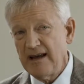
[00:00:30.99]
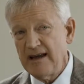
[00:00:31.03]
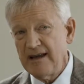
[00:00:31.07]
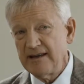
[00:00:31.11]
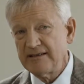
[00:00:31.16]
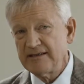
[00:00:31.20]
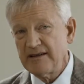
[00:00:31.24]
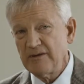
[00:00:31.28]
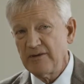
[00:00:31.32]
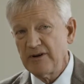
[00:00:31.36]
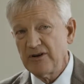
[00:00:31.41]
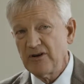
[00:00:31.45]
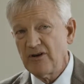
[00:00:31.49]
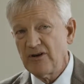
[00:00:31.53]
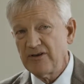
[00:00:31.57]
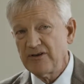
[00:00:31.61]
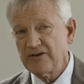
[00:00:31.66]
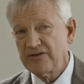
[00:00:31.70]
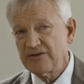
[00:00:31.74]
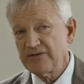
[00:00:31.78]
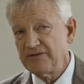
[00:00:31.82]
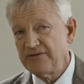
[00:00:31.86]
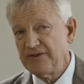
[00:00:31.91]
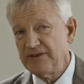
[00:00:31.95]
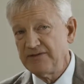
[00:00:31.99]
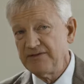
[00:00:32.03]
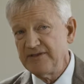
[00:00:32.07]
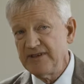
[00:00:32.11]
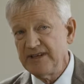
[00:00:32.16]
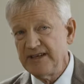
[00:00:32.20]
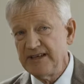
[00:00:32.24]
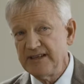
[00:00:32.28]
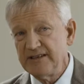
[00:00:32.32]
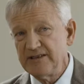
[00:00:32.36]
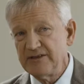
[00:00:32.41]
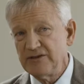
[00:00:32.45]
As I recall, there's
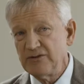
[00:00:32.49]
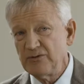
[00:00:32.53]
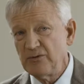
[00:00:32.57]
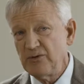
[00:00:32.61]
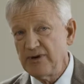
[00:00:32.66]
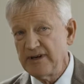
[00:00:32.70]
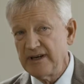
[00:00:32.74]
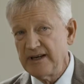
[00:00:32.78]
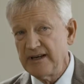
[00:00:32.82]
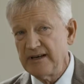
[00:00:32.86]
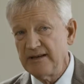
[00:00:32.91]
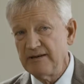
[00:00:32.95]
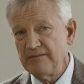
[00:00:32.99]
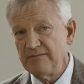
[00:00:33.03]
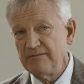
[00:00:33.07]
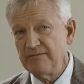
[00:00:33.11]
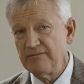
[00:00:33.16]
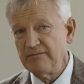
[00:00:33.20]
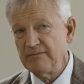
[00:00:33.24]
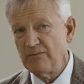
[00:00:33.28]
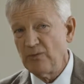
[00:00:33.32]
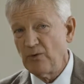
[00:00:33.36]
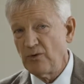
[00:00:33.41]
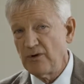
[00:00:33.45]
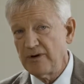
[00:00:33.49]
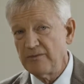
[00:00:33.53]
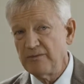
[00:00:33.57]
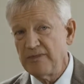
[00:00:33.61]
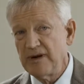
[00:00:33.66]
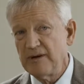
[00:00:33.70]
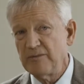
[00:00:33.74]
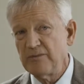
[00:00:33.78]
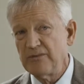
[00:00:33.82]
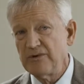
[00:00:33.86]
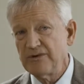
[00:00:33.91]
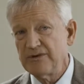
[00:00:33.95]
15 to 20 board
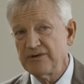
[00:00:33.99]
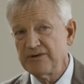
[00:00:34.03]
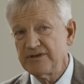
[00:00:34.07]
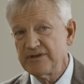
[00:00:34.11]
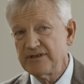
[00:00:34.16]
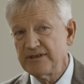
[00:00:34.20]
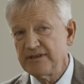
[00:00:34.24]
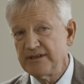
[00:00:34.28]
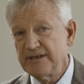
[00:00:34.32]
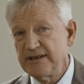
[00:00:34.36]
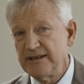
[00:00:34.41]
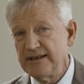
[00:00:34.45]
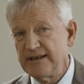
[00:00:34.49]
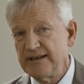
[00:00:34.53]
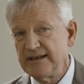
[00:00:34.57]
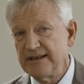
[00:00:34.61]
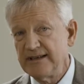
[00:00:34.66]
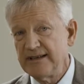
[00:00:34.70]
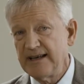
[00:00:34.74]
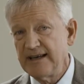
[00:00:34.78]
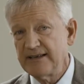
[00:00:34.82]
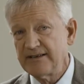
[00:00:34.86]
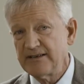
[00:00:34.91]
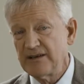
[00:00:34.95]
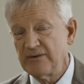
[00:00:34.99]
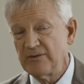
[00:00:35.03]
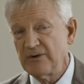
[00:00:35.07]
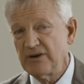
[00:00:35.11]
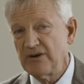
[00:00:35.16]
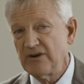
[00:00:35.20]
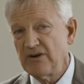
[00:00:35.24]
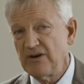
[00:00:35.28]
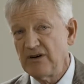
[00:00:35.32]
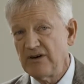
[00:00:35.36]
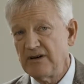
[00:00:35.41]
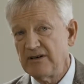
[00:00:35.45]
members, as I
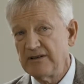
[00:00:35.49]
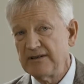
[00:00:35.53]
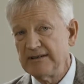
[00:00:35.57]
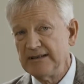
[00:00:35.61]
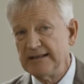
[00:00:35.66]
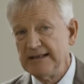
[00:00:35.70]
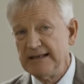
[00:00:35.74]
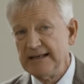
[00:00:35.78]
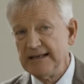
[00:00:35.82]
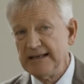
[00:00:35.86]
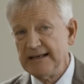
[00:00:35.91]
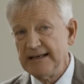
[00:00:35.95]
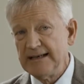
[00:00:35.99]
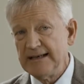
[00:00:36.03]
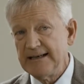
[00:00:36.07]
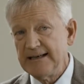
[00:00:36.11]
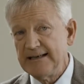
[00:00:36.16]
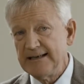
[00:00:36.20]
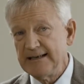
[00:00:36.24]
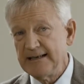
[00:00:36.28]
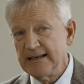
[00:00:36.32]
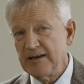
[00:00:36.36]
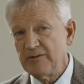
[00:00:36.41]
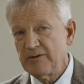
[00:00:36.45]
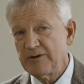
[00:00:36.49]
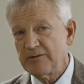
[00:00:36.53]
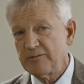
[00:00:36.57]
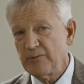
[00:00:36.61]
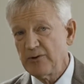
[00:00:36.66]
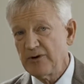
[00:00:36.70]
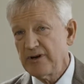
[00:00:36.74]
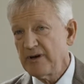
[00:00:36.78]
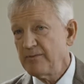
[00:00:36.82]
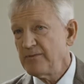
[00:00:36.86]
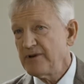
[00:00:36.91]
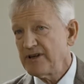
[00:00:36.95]
recall. It was
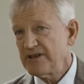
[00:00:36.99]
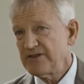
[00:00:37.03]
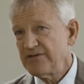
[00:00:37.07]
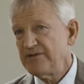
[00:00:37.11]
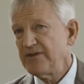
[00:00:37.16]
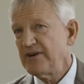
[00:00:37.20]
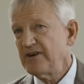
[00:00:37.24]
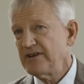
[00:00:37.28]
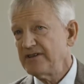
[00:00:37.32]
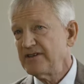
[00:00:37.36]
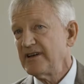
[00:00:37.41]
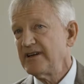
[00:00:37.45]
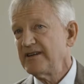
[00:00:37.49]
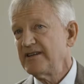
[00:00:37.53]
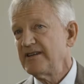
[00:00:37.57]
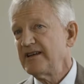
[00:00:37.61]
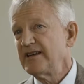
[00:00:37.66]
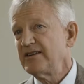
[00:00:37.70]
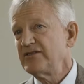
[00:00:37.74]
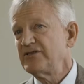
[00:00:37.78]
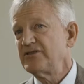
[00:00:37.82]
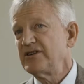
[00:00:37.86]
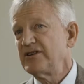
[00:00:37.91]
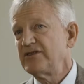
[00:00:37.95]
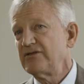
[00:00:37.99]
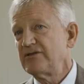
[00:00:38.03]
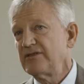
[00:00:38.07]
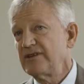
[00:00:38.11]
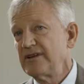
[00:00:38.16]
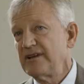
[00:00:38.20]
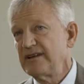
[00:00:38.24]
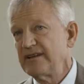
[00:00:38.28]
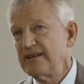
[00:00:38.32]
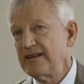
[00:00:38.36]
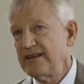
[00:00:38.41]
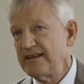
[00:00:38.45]
pretty much felt, I think,
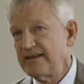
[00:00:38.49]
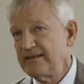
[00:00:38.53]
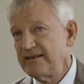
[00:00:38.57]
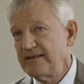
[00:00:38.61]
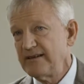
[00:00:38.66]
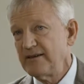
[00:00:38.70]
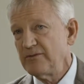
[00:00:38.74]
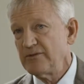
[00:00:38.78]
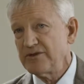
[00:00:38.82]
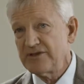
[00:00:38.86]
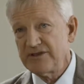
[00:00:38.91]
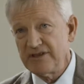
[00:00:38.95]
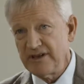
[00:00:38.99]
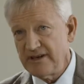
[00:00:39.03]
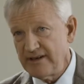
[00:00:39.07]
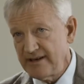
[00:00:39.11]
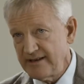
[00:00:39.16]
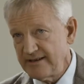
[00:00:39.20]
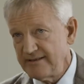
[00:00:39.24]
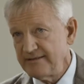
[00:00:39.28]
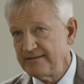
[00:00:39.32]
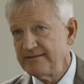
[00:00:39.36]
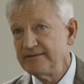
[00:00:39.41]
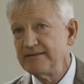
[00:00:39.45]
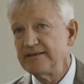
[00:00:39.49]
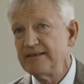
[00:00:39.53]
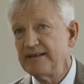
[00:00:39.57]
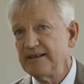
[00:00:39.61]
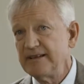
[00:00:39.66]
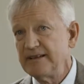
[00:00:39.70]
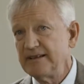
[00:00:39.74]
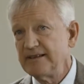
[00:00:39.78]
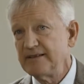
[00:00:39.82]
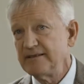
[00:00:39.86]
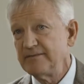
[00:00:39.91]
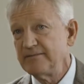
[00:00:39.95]
generally that it was done.
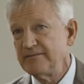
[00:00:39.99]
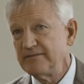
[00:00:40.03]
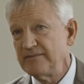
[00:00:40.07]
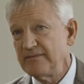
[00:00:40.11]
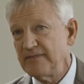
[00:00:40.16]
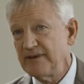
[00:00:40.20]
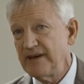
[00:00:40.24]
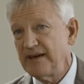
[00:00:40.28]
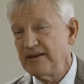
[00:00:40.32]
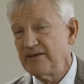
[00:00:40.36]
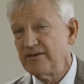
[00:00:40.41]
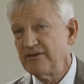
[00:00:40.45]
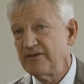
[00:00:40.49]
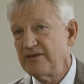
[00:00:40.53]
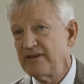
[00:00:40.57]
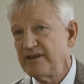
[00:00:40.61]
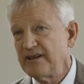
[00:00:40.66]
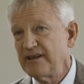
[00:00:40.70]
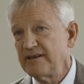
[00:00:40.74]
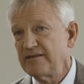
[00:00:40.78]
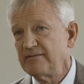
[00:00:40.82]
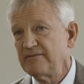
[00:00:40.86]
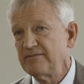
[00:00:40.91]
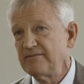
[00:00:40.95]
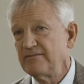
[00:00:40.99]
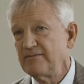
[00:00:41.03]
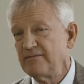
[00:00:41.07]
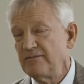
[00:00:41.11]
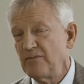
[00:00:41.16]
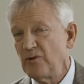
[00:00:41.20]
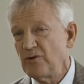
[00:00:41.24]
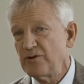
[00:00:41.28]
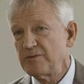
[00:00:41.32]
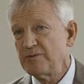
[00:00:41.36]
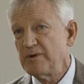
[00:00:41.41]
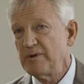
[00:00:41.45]
I don't think
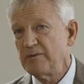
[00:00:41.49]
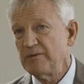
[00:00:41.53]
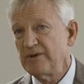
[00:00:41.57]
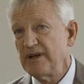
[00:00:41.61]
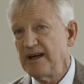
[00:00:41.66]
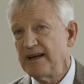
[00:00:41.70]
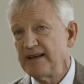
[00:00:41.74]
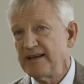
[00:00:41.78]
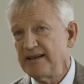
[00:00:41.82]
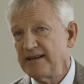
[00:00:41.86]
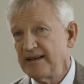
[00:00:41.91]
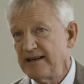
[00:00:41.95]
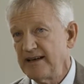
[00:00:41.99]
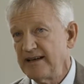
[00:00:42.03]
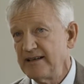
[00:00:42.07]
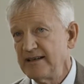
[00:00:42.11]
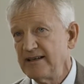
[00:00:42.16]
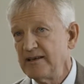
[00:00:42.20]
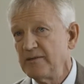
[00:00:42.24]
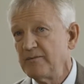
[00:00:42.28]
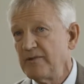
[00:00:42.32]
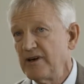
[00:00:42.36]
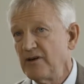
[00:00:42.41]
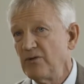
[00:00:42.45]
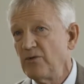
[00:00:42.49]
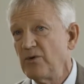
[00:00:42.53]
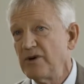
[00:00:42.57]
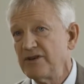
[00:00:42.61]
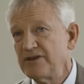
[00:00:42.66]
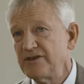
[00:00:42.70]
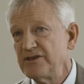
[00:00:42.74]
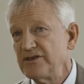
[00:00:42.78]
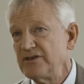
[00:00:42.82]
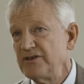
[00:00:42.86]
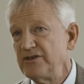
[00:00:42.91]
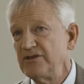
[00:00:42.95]
most people had any idea about
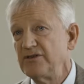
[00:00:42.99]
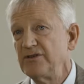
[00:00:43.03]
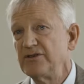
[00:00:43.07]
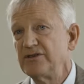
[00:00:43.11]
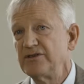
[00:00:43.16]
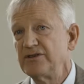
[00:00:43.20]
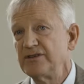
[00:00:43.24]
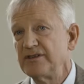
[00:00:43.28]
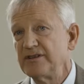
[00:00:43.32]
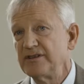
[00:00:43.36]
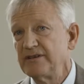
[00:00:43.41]
what to do